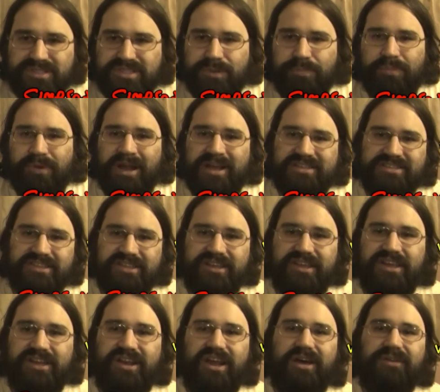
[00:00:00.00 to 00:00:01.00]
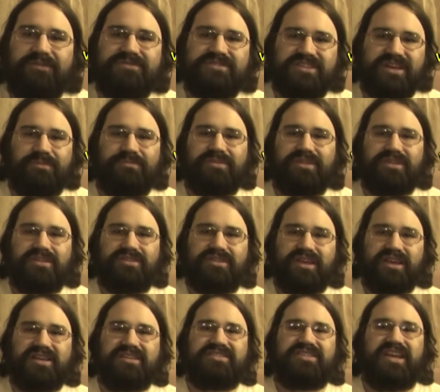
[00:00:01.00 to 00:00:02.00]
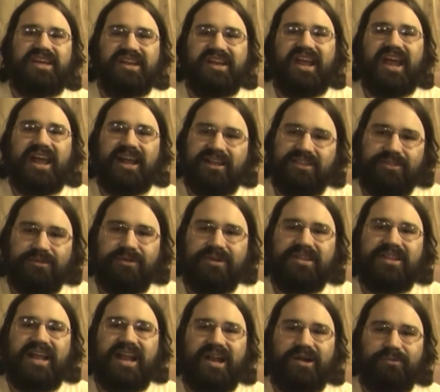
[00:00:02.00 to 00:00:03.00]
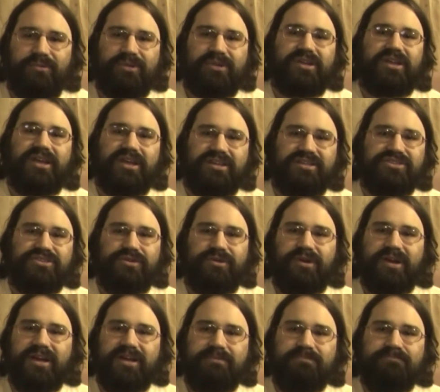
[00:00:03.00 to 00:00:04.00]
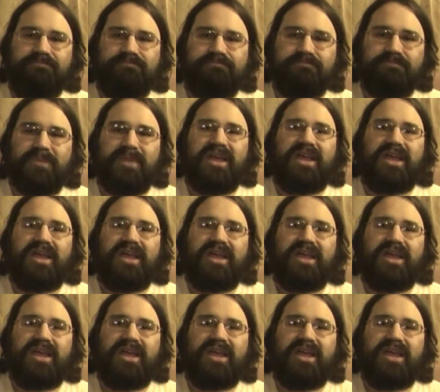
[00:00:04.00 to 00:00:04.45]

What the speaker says: But surprisingly enough, some of the things in Act 3 that I really enjoyed